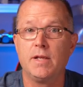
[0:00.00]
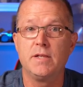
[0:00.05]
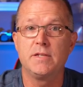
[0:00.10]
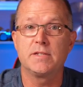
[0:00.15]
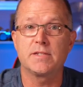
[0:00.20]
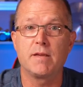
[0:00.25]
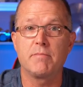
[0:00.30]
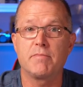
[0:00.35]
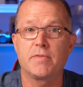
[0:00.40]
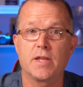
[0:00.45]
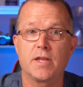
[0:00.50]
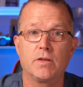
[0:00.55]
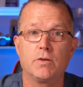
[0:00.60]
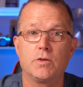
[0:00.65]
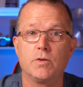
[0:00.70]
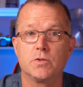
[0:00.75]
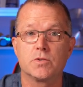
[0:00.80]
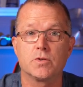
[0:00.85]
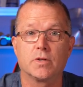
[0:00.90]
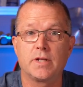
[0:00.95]
Same thing you
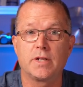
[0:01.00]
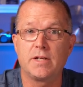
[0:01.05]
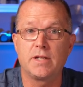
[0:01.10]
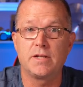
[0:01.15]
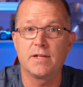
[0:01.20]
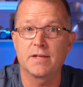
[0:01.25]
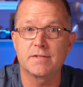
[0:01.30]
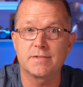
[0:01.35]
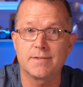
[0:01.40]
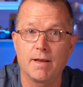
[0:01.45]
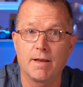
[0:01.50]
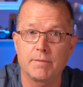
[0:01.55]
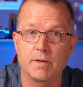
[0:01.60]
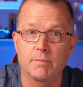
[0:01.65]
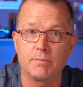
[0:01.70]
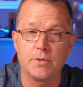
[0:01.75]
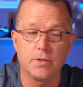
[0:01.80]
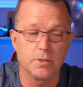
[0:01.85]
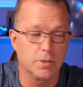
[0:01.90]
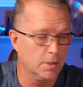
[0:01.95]
use on any desktop
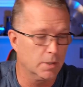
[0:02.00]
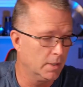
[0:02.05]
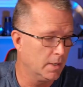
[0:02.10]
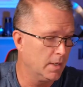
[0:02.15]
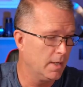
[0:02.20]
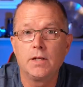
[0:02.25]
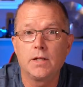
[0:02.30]
computer.